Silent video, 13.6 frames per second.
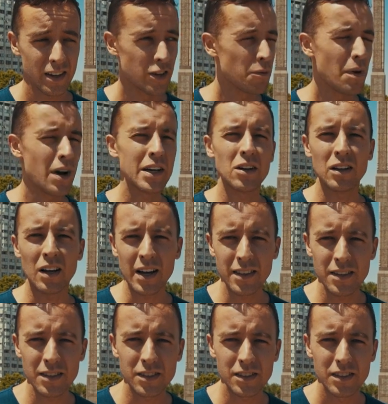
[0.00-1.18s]
You might not like
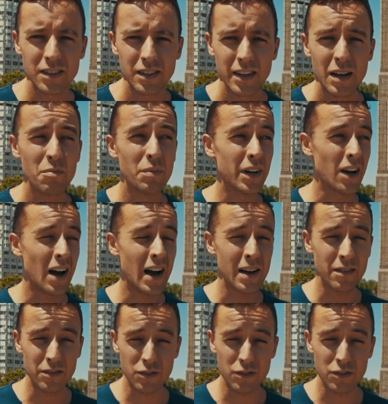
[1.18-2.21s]
this, but I